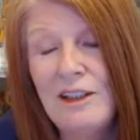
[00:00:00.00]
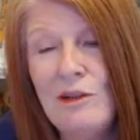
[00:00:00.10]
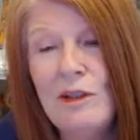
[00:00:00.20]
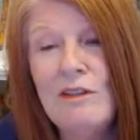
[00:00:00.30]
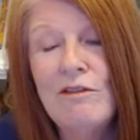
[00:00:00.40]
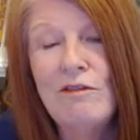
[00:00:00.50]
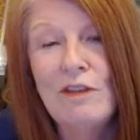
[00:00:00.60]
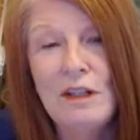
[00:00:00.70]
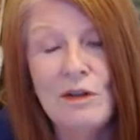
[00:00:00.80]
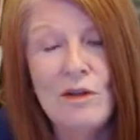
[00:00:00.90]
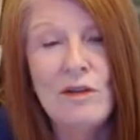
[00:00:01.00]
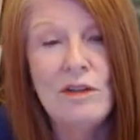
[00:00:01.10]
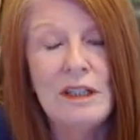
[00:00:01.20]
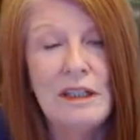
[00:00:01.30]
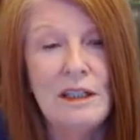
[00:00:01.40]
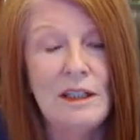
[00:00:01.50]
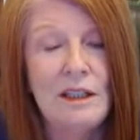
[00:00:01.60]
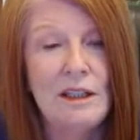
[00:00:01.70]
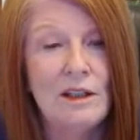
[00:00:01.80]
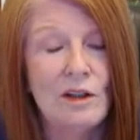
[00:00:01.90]
You can feel
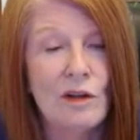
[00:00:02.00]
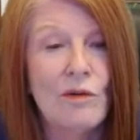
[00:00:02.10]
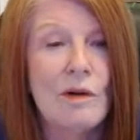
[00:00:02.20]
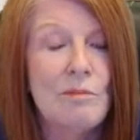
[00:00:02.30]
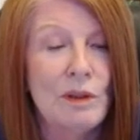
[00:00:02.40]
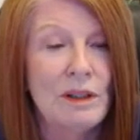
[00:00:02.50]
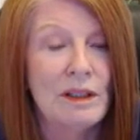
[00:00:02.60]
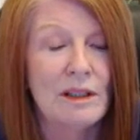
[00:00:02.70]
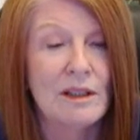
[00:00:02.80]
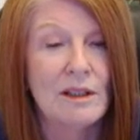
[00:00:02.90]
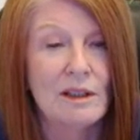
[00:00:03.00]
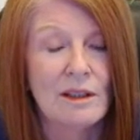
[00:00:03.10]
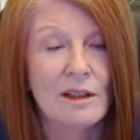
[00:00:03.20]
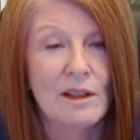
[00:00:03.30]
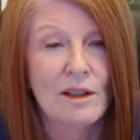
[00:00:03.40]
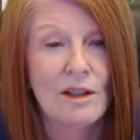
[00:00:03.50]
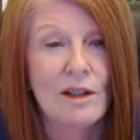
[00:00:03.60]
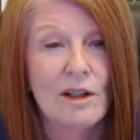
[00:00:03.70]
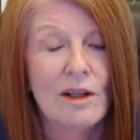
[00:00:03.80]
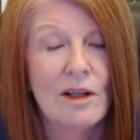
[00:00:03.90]
the crumbling,
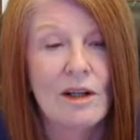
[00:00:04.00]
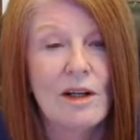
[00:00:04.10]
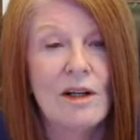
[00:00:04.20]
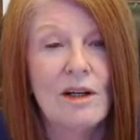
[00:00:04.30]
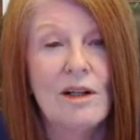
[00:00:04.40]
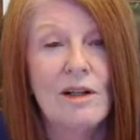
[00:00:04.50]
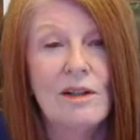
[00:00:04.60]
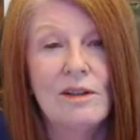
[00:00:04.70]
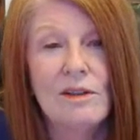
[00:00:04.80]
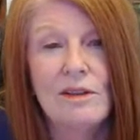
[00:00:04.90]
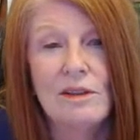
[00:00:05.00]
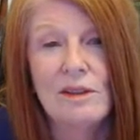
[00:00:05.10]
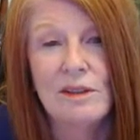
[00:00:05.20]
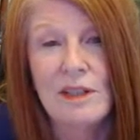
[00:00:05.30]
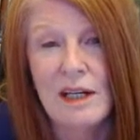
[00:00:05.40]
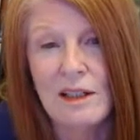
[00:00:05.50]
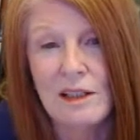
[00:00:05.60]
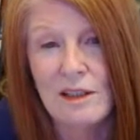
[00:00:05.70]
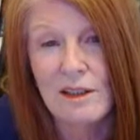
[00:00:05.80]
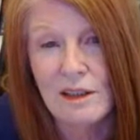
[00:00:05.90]
that
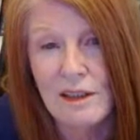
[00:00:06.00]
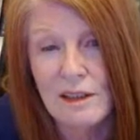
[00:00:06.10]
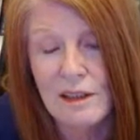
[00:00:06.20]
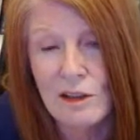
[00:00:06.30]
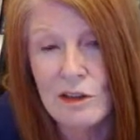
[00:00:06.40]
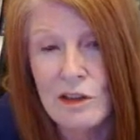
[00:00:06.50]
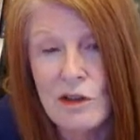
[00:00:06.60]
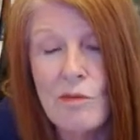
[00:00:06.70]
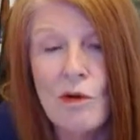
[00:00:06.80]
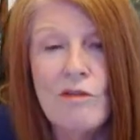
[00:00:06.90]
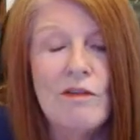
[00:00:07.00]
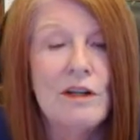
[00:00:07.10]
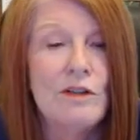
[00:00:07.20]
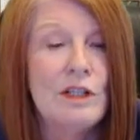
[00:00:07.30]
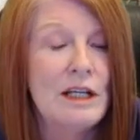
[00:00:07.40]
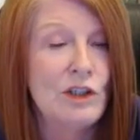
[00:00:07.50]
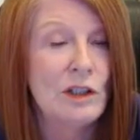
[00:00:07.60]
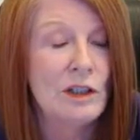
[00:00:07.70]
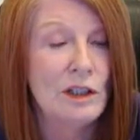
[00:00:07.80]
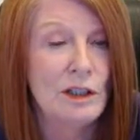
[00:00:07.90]
there's no more
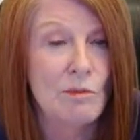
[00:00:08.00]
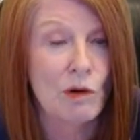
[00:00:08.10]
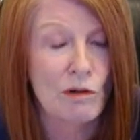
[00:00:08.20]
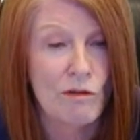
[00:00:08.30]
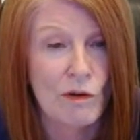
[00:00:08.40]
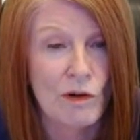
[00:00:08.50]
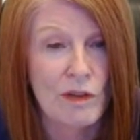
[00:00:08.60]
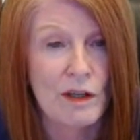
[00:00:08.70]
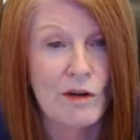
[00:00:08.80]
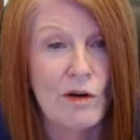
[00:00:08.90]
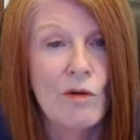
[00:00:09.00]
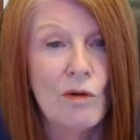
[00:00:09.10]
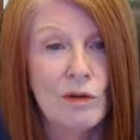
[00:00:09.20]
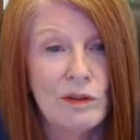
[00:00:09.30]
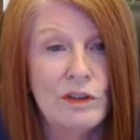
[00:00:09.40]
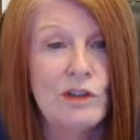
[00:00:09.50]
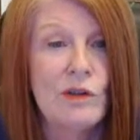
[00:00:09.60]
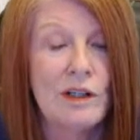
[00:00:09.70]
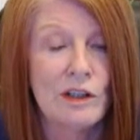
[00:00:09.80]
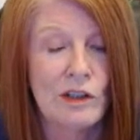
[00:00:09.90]
foundation anymore for the old
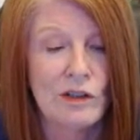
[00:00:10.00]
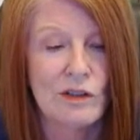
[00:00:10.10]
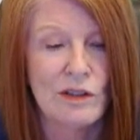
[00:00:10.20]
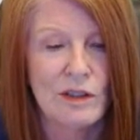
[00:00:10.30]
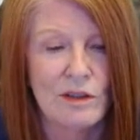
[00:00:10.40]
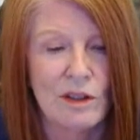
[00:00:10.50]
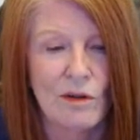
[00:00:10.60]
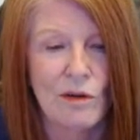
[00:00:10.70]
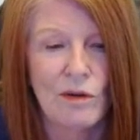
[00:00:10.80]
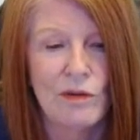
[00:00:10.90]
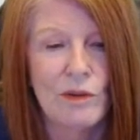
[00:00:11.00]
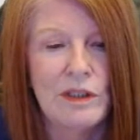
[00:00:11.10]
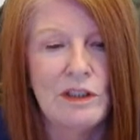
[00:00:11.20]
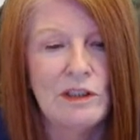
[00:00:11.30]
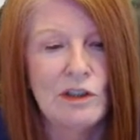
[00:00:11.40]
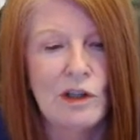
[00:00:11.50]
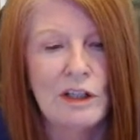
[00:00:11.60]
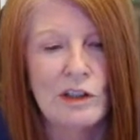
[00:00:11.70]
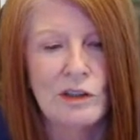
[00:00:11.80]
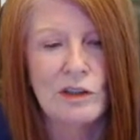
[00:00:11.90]
structures, the old 3D
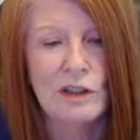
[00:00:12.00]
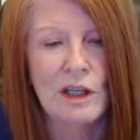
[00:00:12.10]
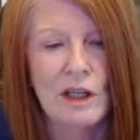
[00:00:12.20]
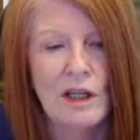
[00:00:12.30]
structures.